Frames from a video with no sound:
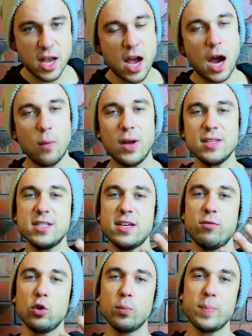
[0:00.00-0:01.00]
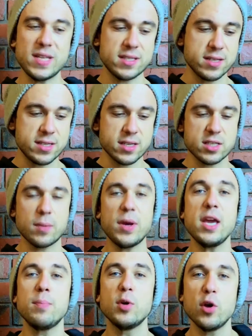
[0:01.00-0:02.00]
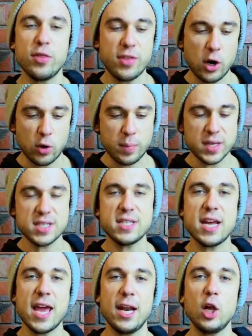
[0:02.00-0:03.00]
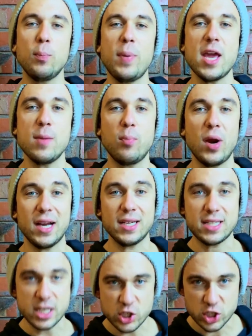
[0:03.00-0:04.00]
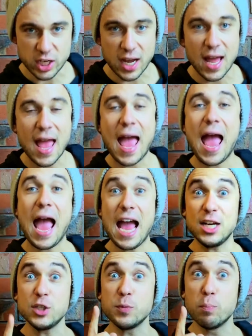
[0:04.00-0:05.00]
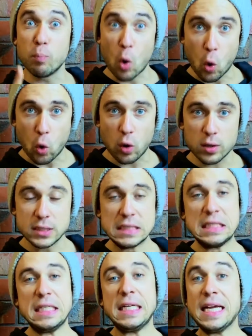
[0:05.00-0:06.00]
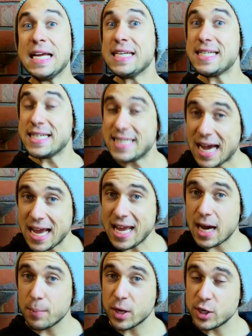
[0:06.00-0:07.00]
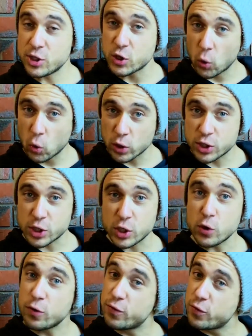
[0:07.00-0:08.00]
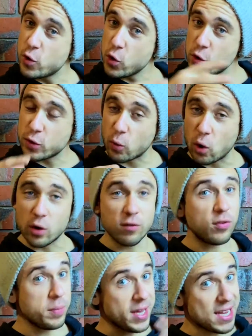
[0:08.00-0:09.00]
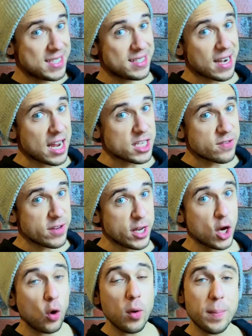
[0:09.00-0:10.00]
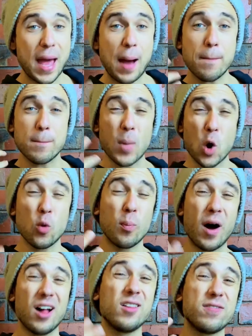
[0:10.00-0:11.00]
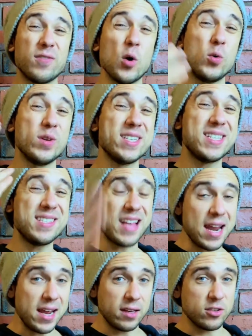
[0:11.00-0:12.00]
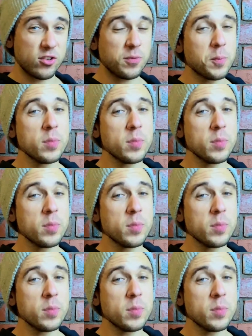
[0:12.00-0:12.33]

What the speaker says: I run several businesses. I'm a hypnotherapist, NLP practitioner, and more. Today, I'm going to talk to you further on from yesterday's video about mobile phone settings.